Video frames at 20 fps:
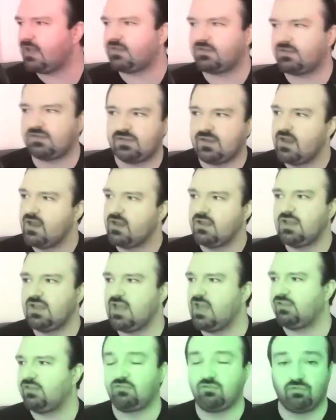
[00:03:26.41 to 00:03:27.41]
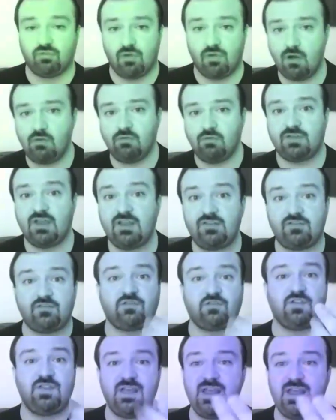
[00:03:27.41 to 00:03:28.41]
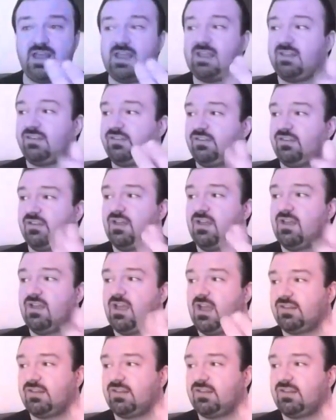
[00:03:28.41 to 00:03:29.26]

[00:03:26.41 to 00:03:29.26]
It's it's gross. It's for this.